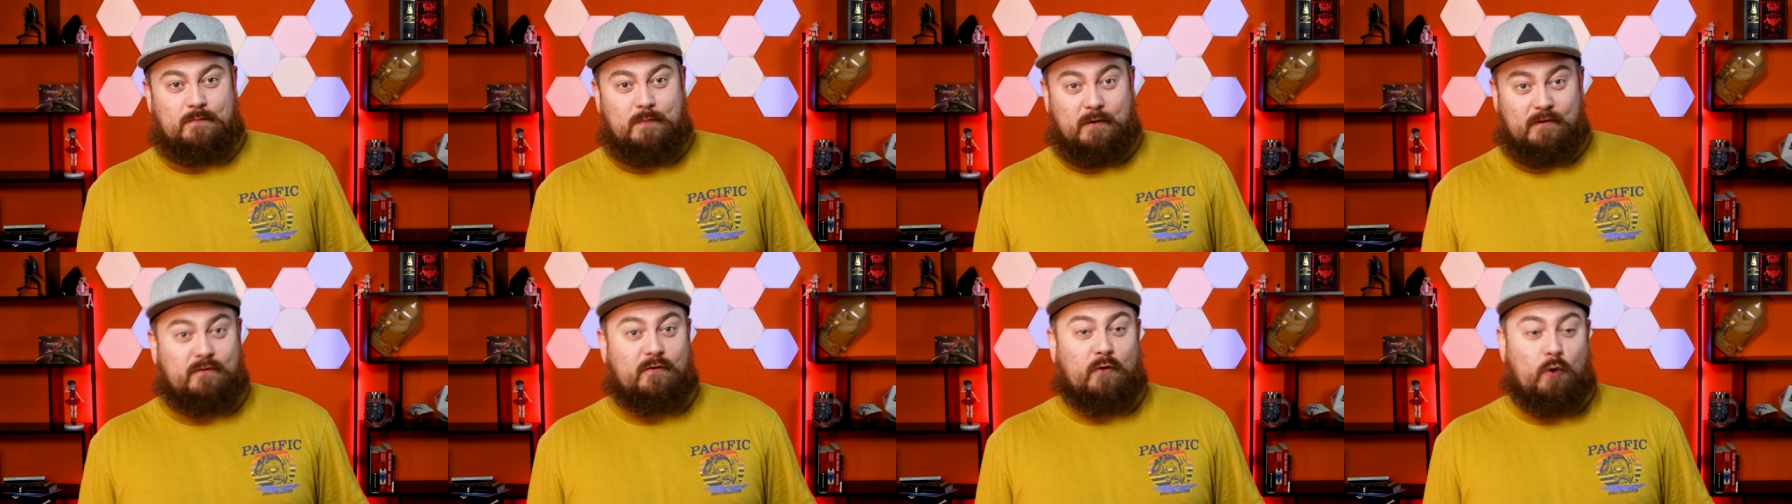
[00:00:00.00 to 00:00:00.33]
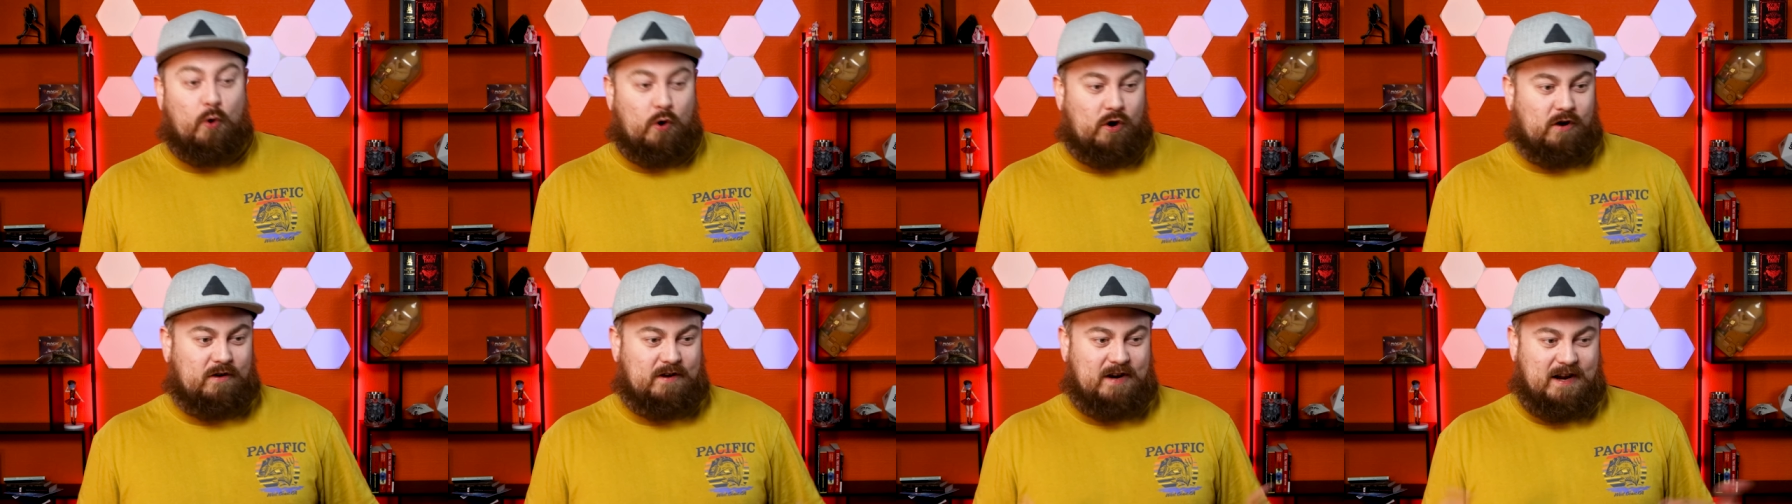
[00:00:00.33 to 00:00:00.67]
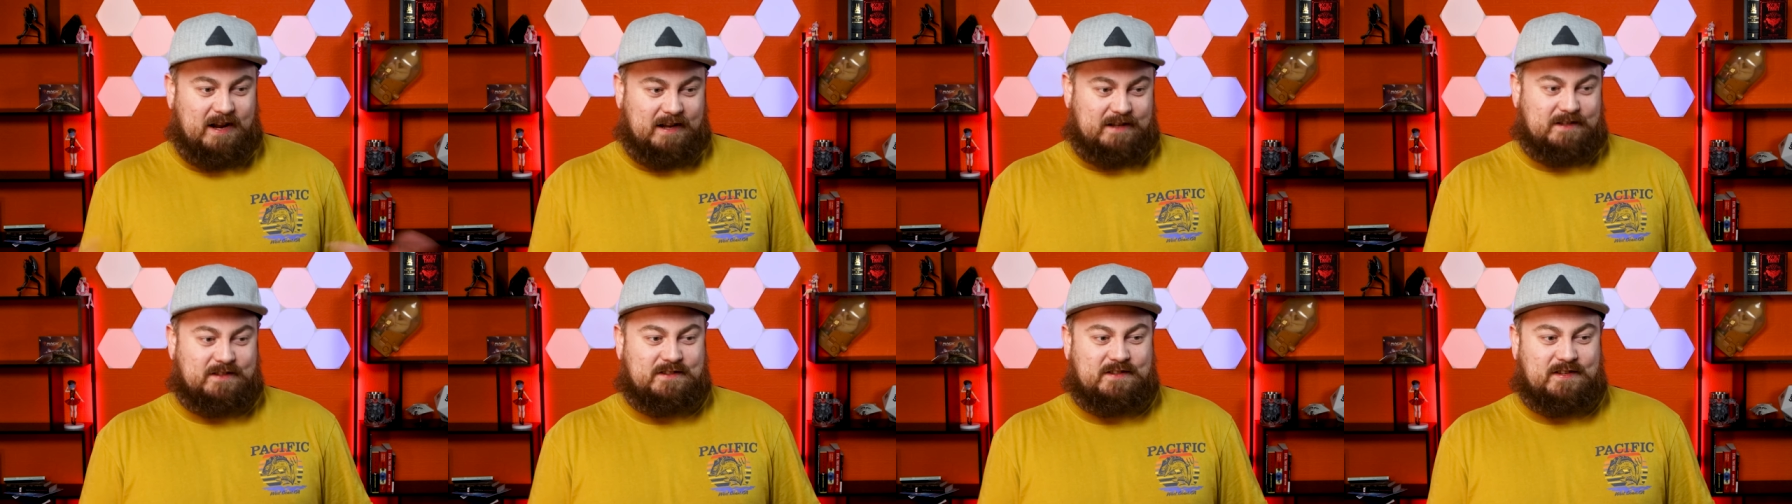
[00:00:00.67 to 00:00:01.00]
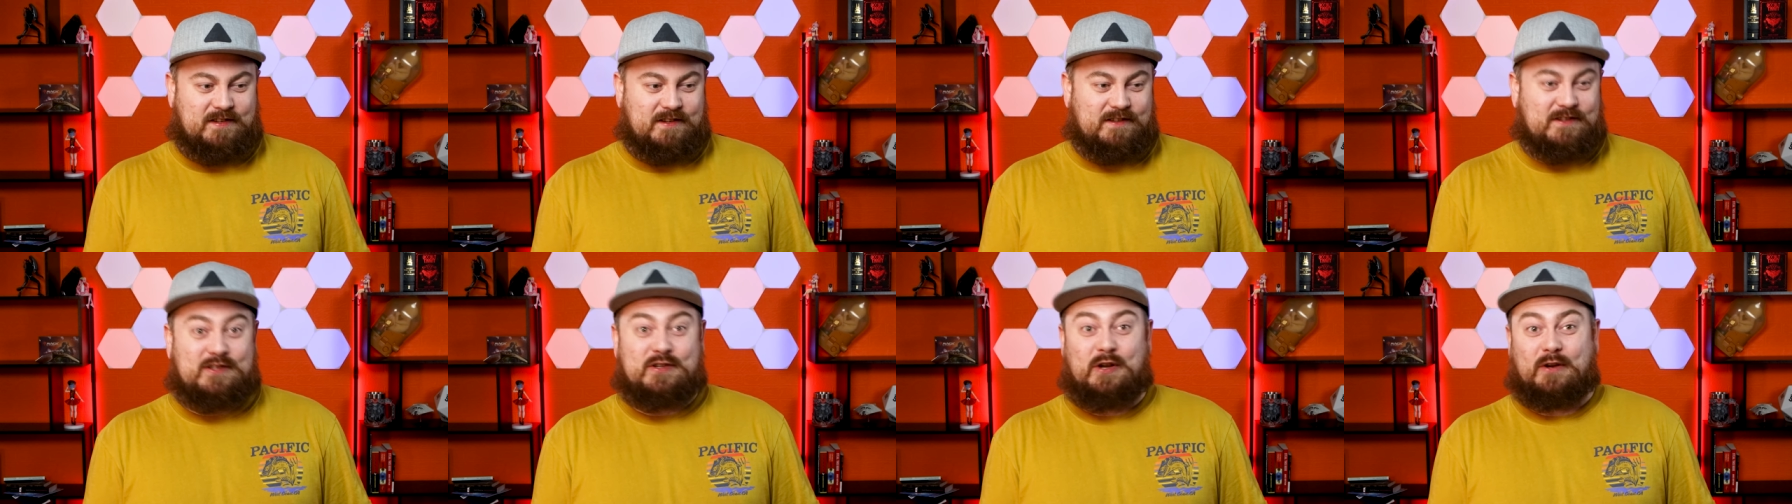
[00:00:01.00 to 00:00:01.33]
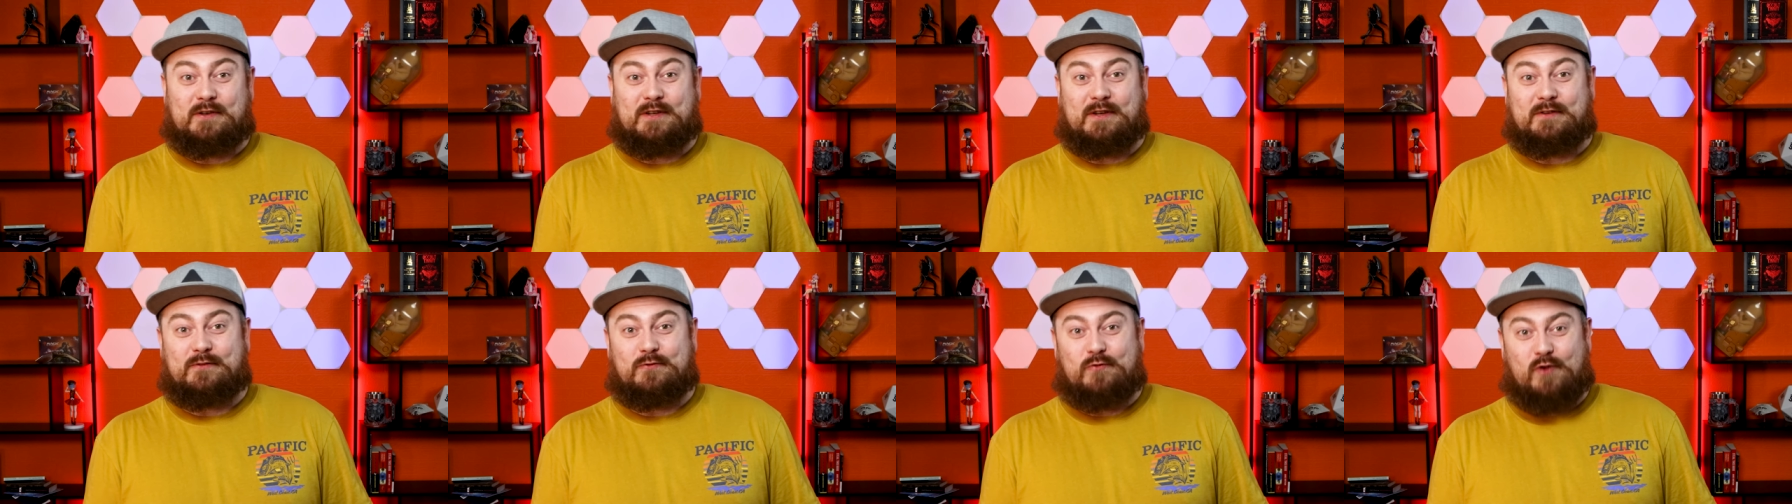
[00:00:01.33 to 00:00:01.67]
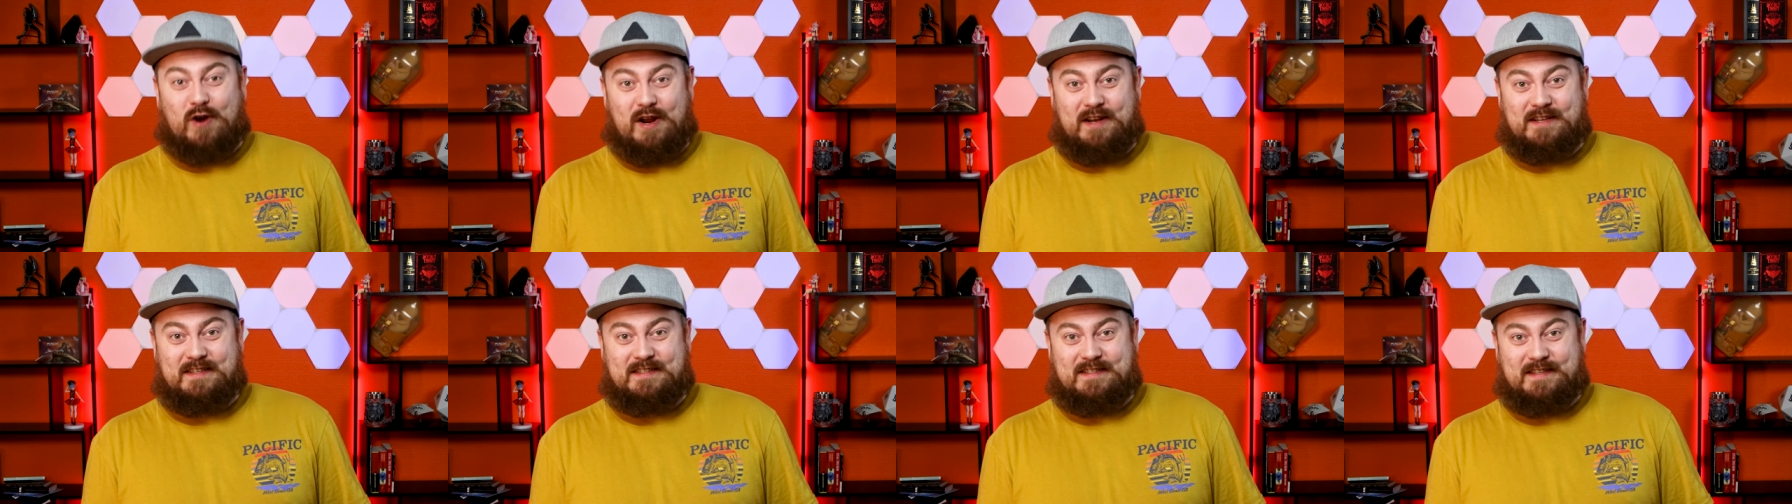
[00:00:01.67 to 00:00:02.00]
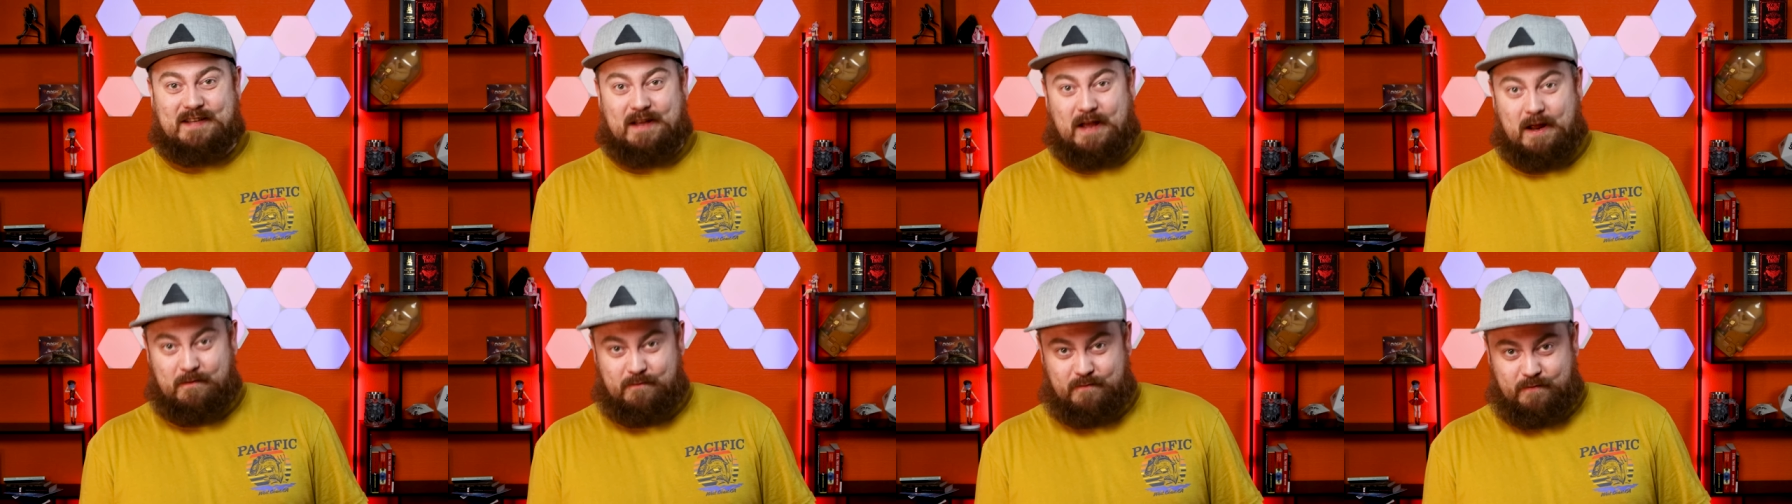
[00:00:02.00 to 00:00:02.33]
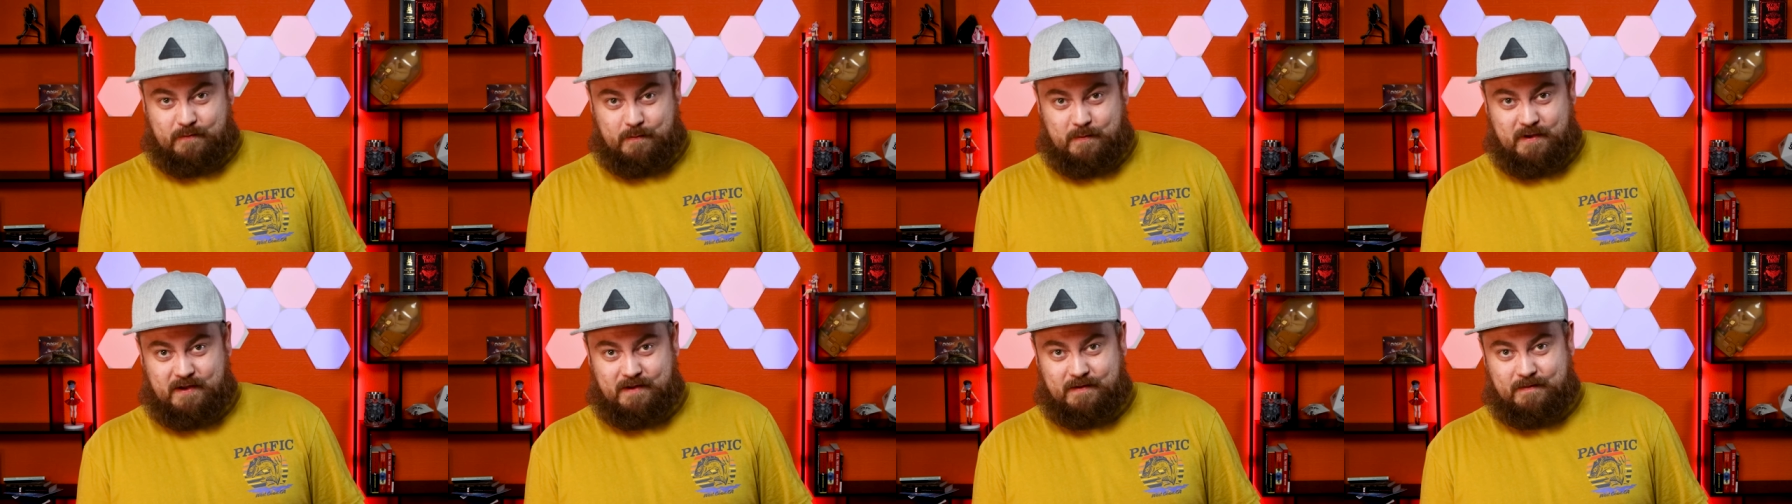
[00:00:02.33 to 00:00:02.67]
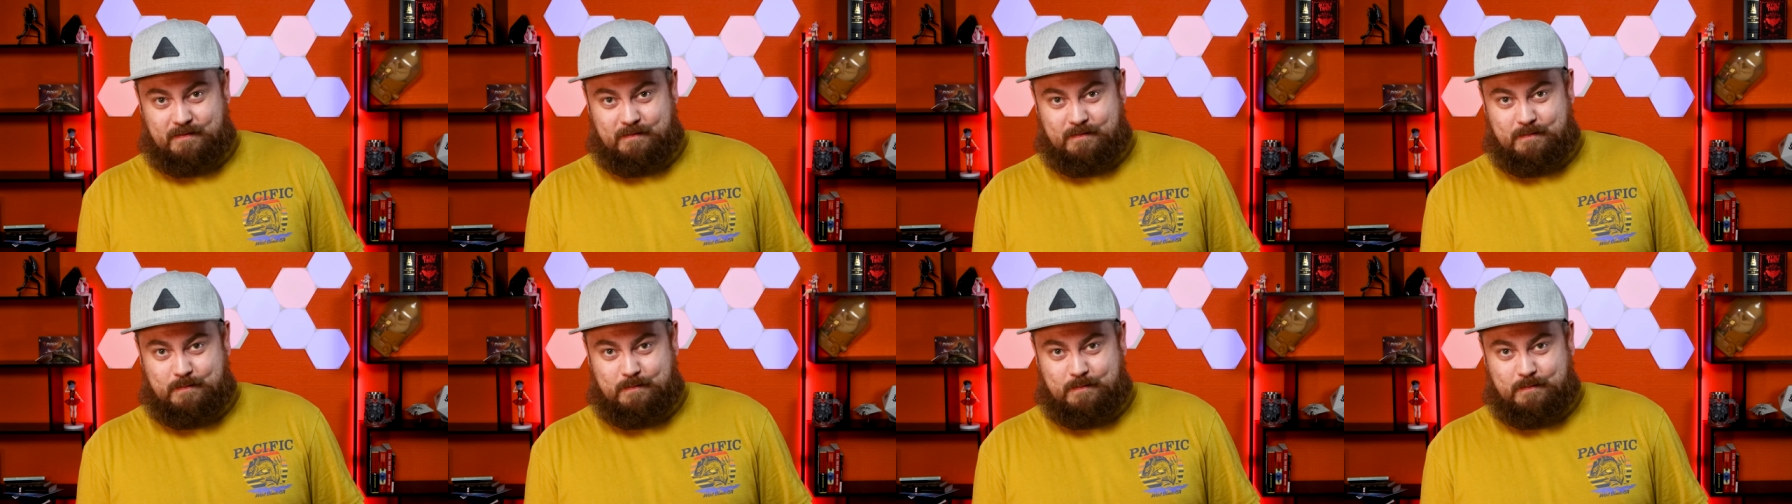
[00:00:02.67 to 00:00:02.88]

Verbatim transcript: before his sudden rise to infamy,